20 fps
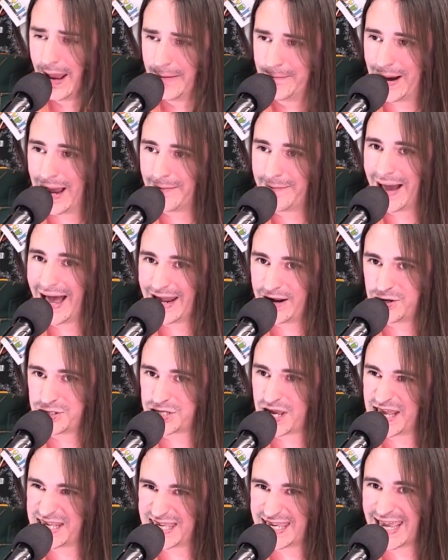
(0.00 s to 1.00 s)
My mind is
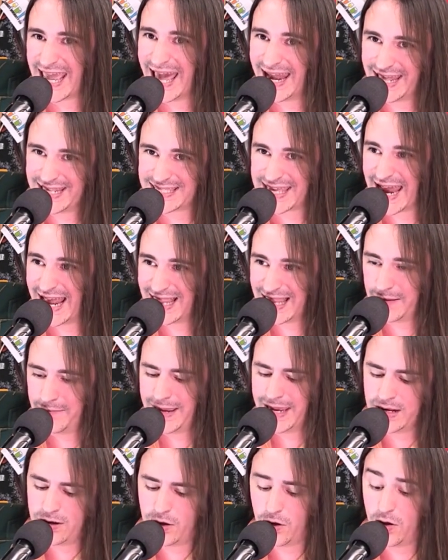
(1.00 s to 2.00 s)
racing and it's telling
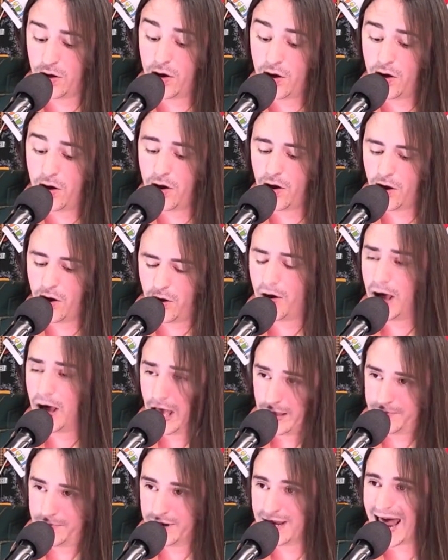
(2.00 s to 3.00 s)
me no,
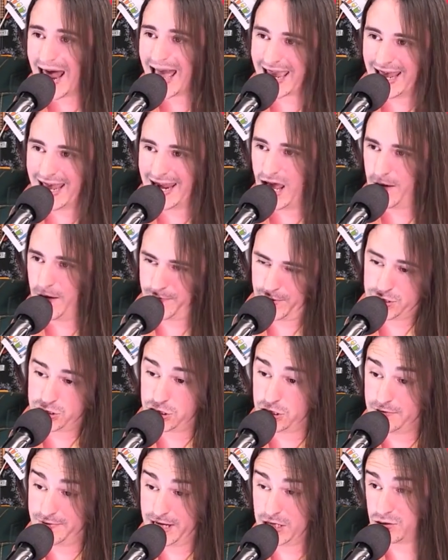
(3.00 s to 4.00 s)
but I can't help but
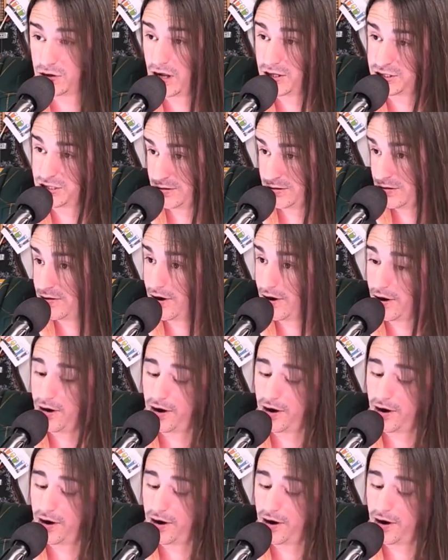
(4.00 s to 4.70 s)
to be drawn to